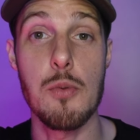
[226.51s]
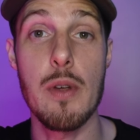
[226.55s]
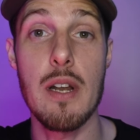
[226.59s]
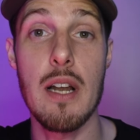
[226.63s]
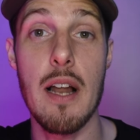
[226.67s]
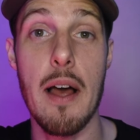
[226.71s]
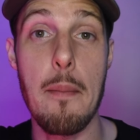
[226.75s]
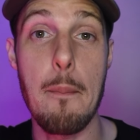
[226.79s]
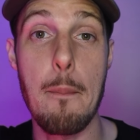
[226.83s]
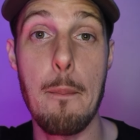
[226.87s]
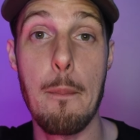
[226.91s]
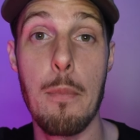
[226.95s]
we
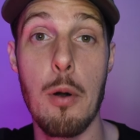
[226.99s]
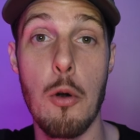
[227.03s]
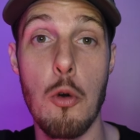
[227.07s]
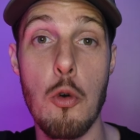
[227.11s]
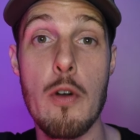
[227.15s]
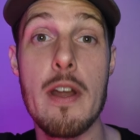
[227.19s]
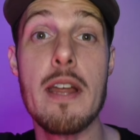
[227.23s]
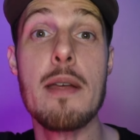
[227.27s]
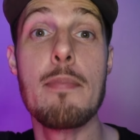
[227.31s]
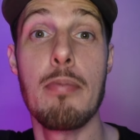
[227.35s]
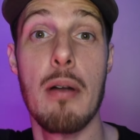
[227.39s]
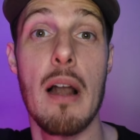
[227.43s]
like
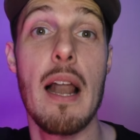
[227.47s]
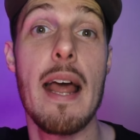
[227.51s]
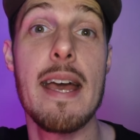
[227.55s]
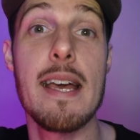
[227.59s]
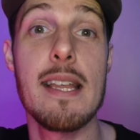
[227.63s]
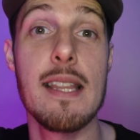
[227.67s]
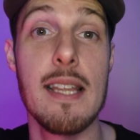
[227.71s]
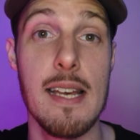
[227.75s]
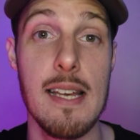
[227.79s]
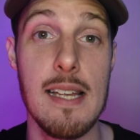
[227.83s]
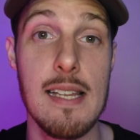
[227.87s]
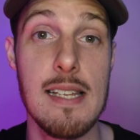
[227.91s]

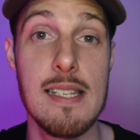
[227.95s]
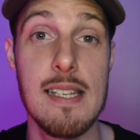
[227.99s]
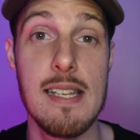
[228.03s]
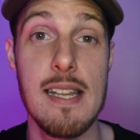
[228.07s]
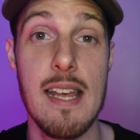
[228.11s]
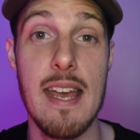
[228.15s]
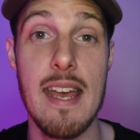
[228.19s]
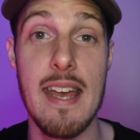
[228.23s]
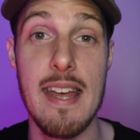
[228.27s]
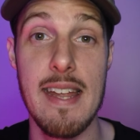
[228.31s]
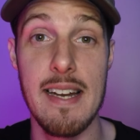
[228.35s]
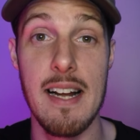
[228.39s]
pre-play
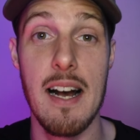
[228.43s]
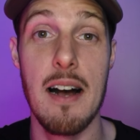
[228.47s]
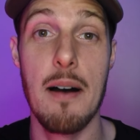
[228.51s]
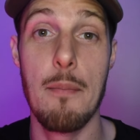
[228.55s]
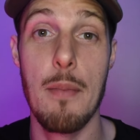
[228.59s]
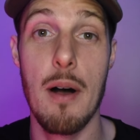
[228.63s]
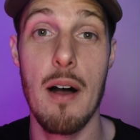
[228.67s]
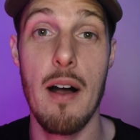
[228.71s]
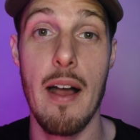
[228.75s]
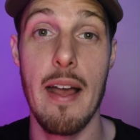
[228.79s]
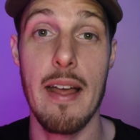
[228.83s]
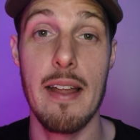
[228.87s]
this in our
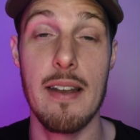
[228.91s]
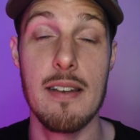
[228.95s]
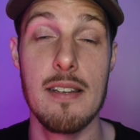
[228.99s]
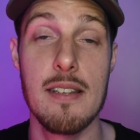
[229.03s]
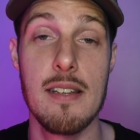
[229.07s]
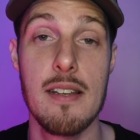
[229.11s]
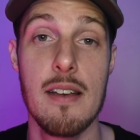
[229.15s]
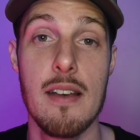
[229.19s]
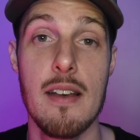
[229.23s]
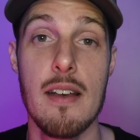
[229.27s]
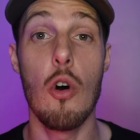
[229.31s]
mind.